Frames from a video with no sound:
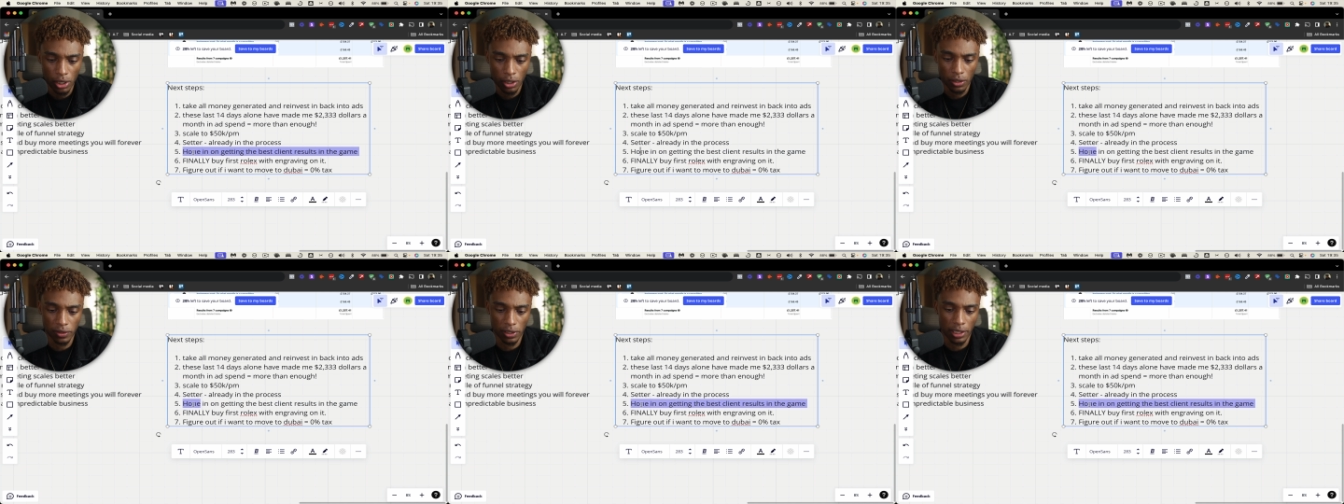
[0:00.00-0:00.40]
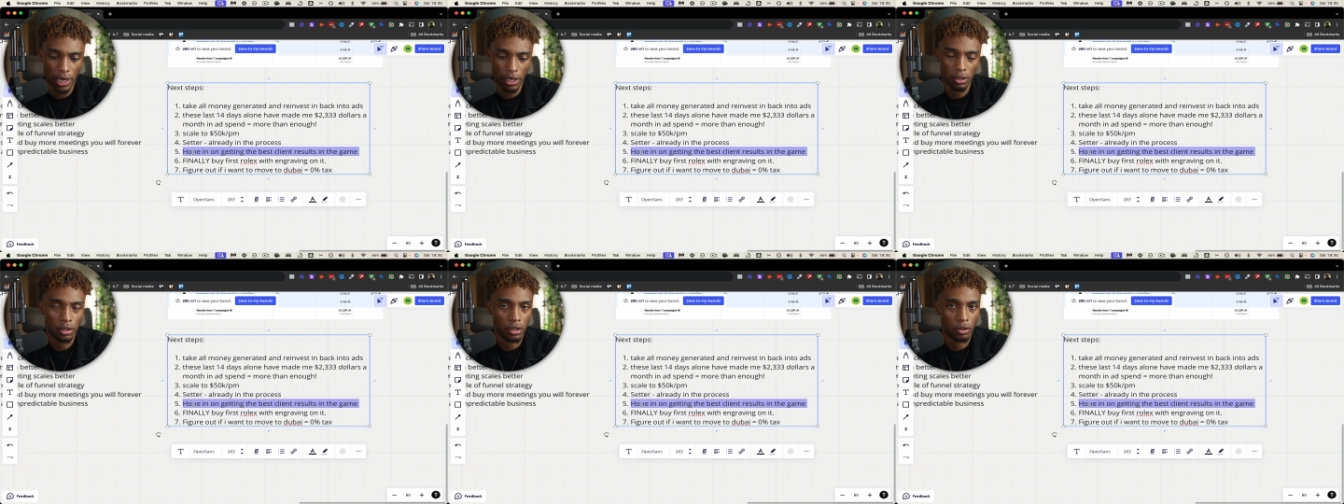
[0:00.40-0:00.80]
Because
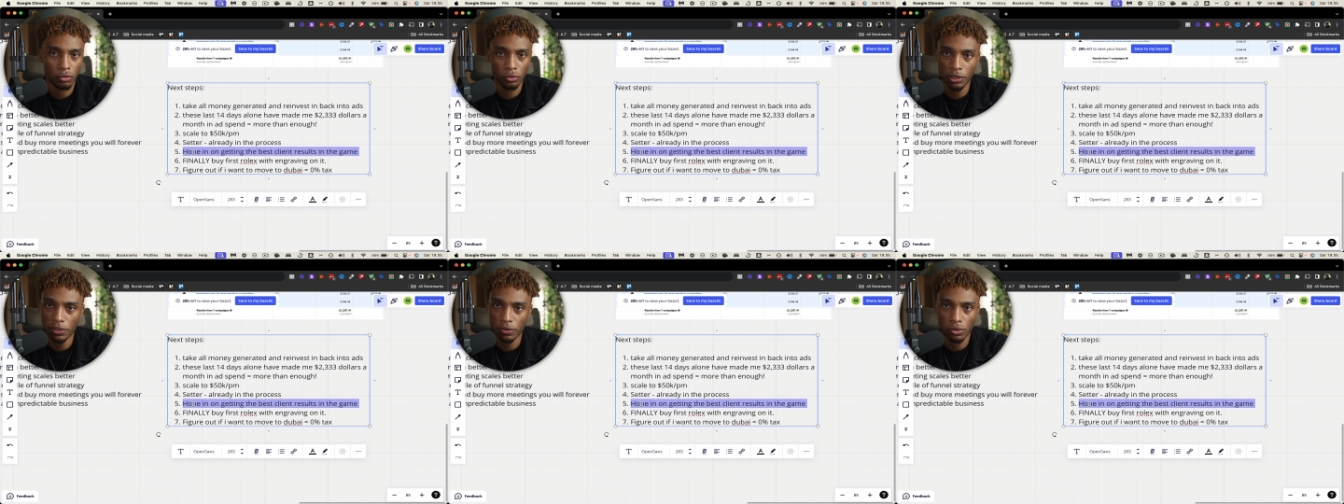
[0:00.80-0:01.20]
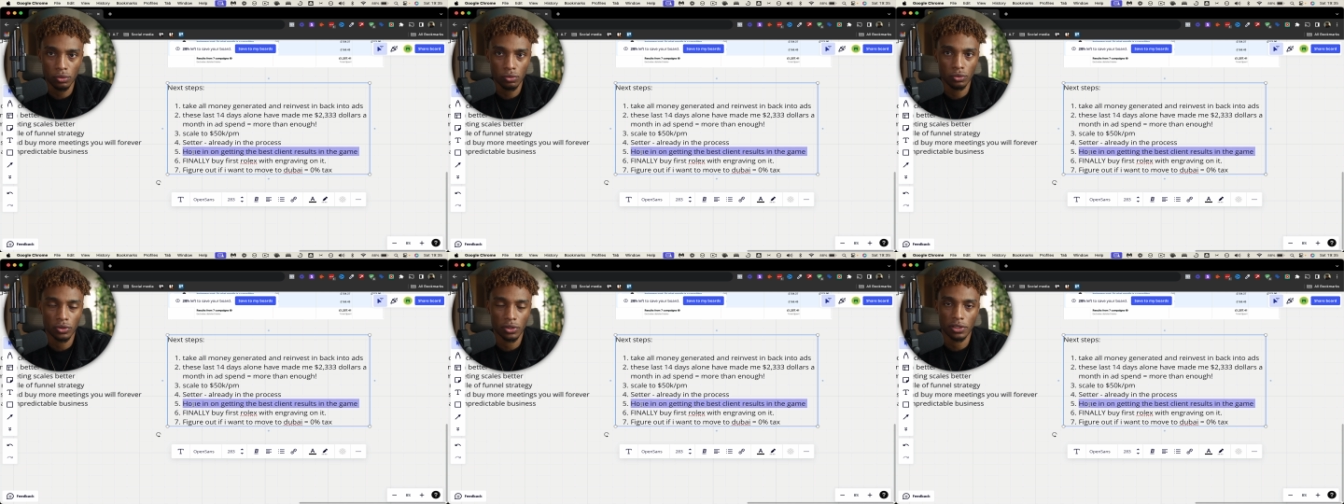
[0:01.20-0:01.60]
again, all these
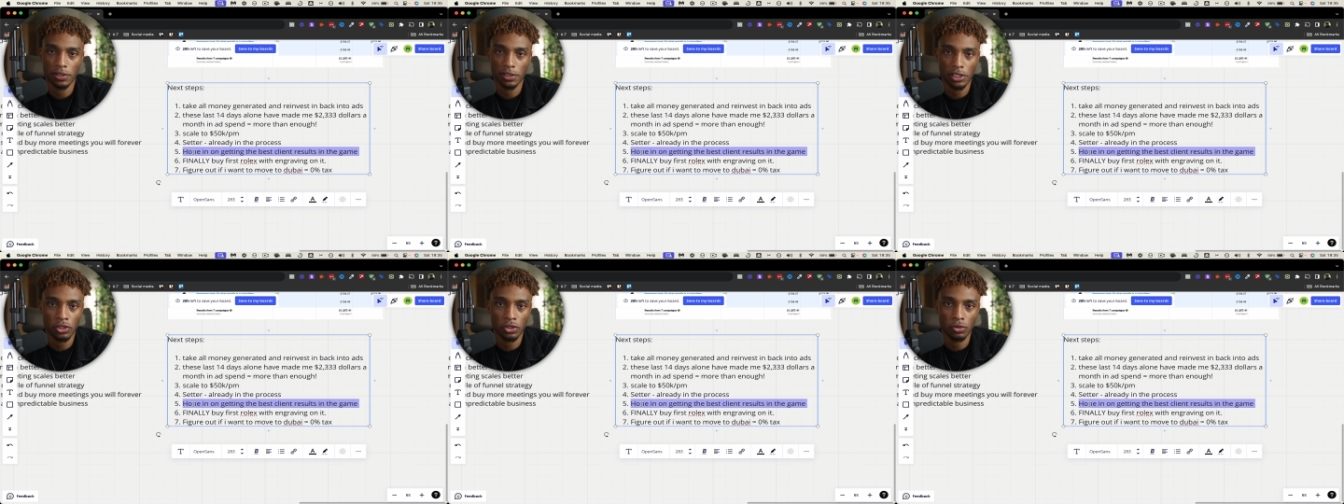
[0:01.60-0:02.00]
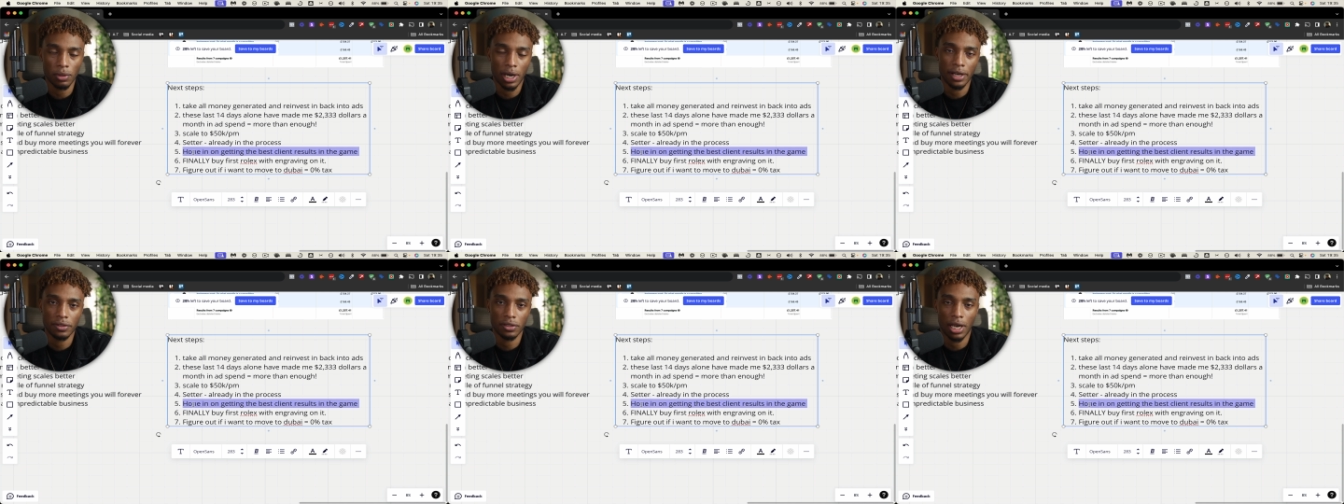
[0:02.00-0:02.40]
gurus are just teaching you
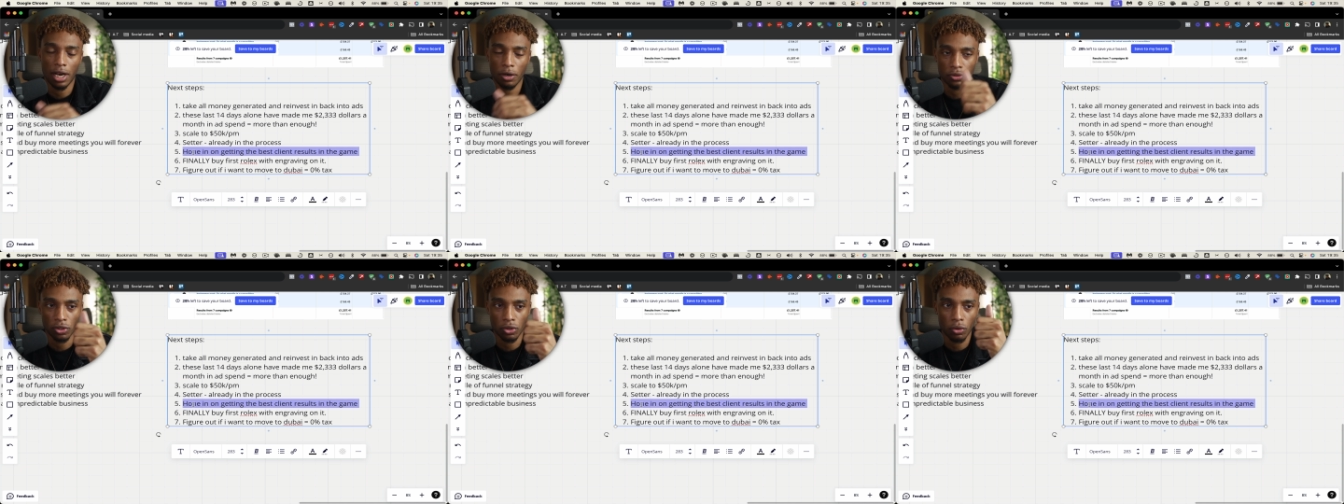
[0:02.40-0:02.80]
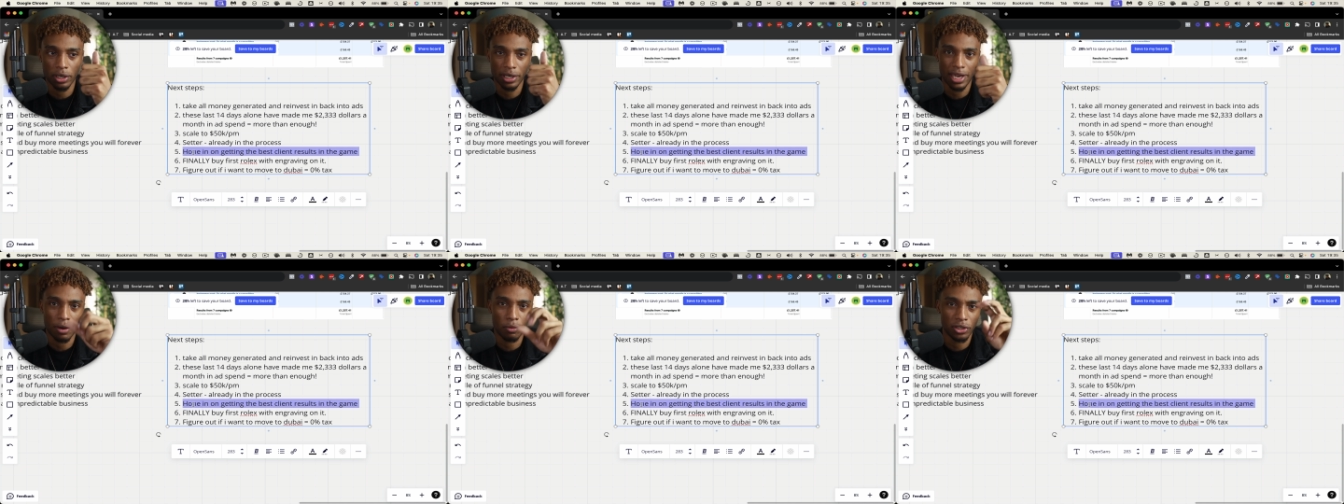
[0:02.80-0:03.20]
how to go
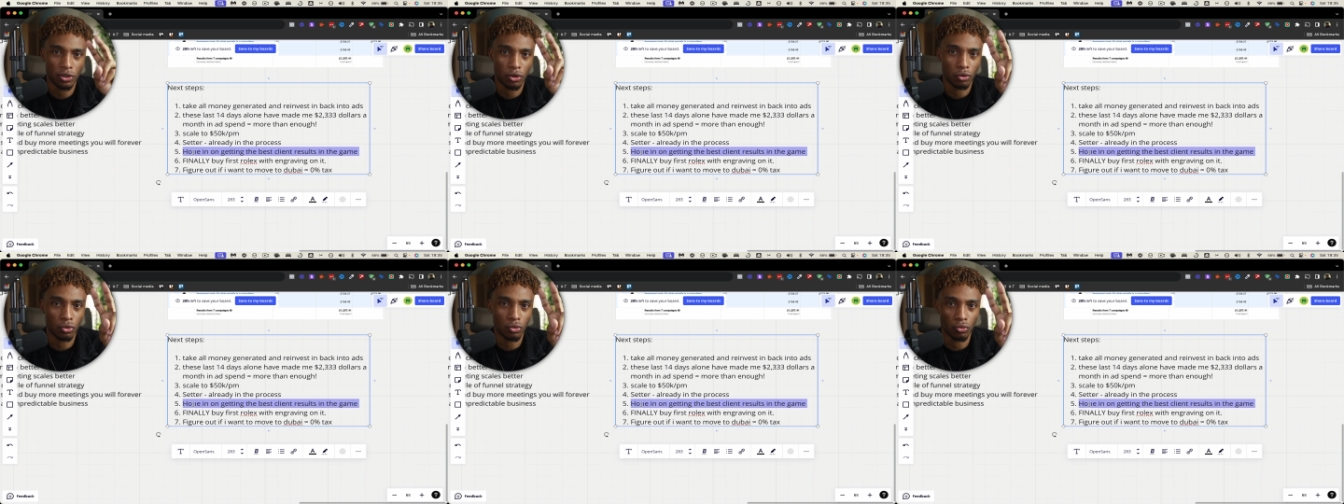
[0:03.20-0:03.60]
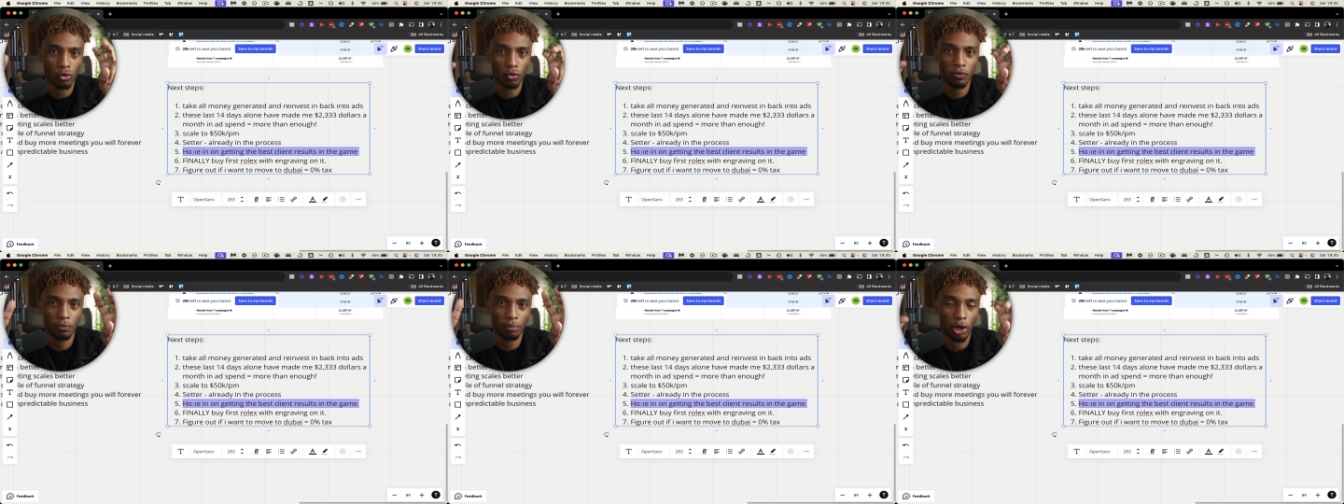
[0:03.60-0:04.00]
and get what you call
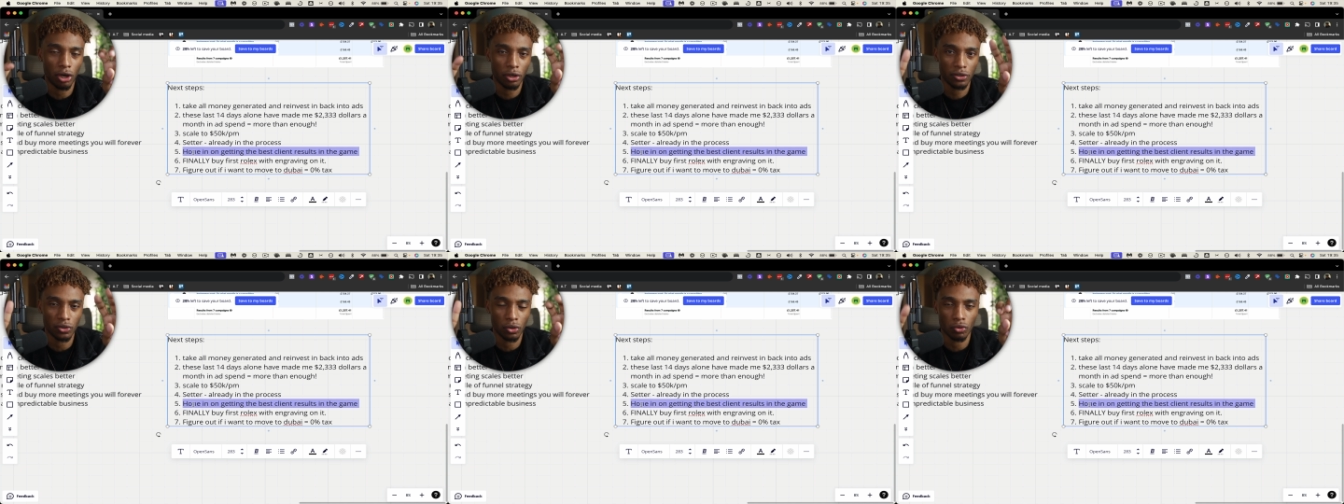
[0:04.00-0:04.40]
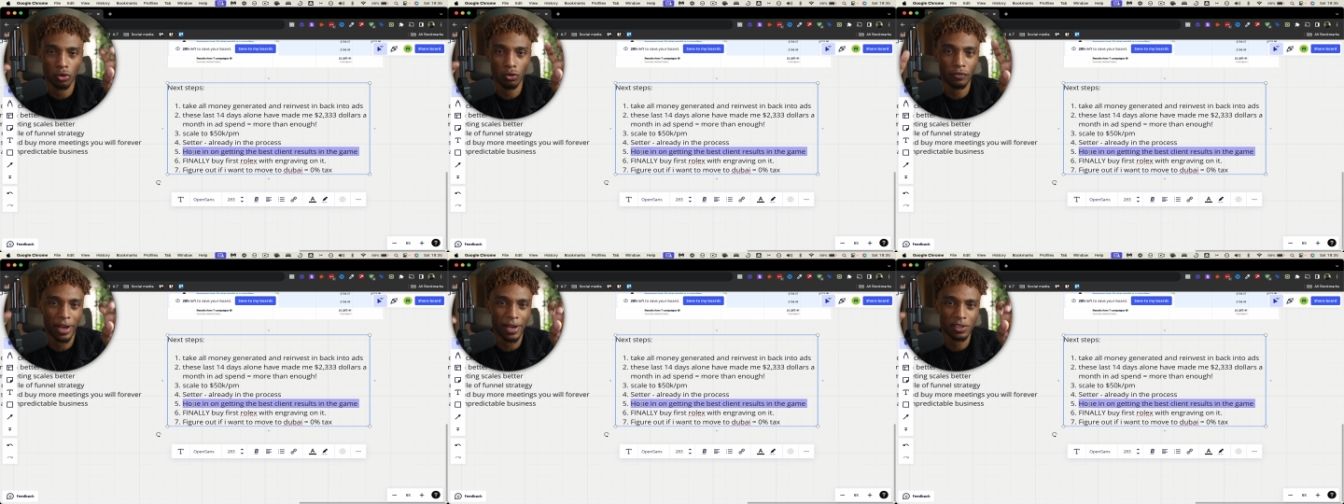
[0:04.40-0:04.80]
growth partners or
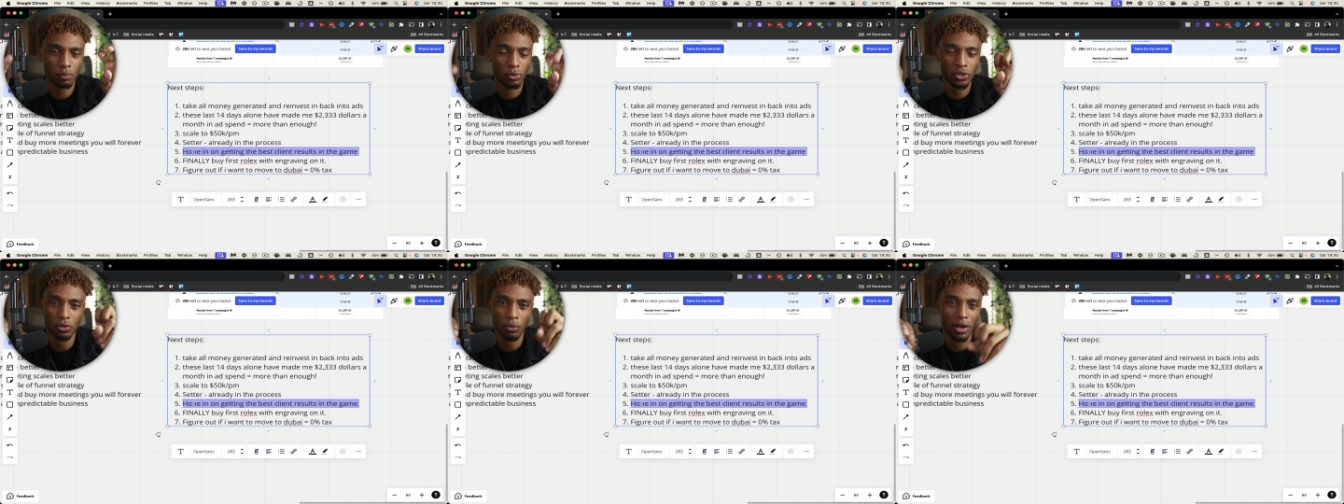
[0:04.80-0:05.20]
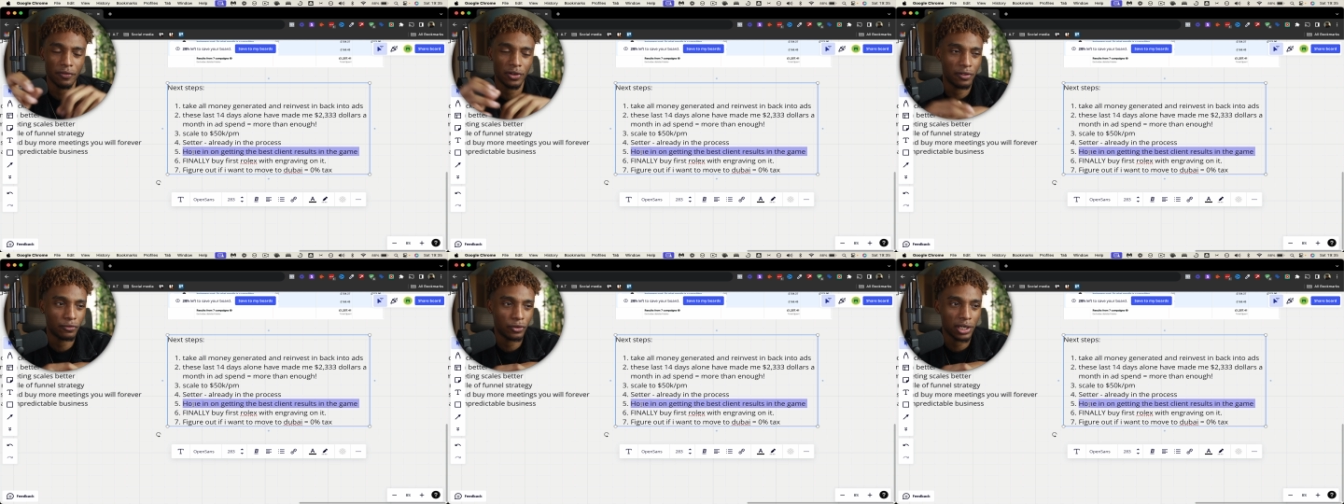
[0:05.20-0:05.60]
growth experts or whatever
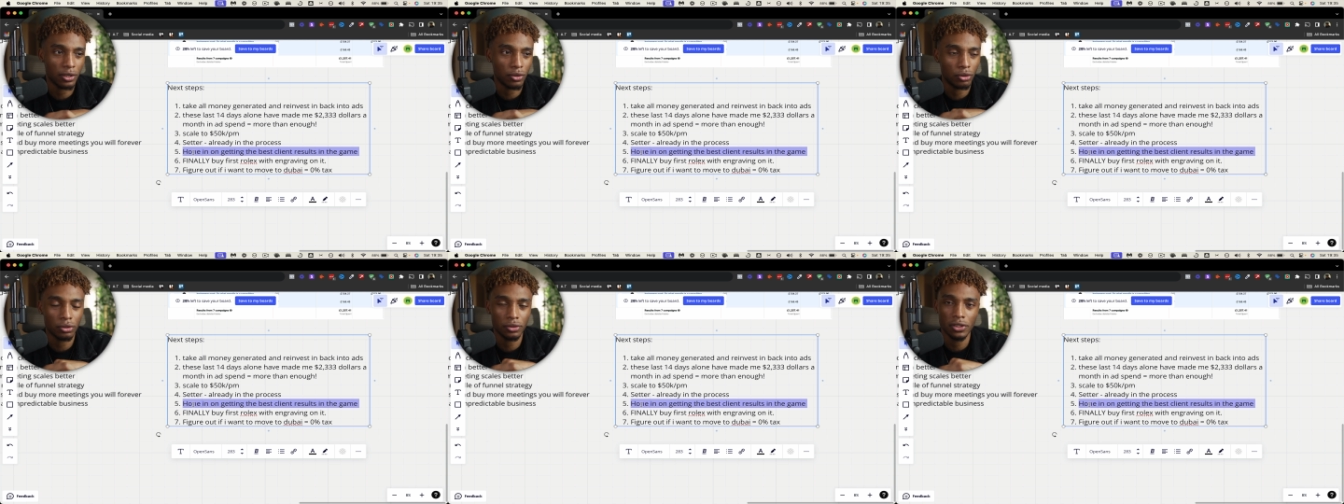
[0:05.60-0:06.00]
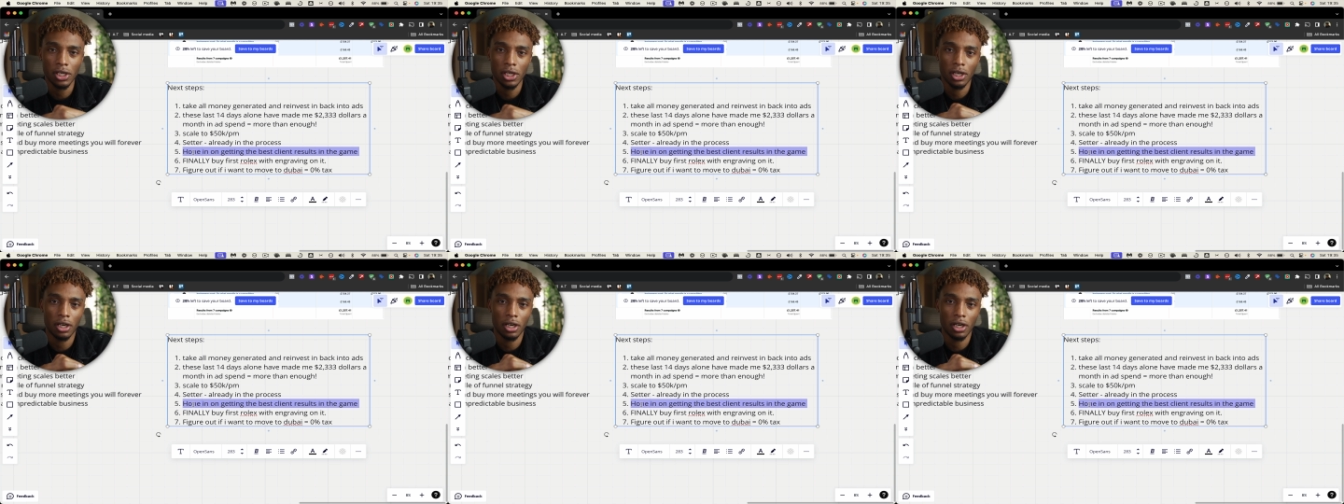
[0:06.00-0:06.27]
they're frigging called,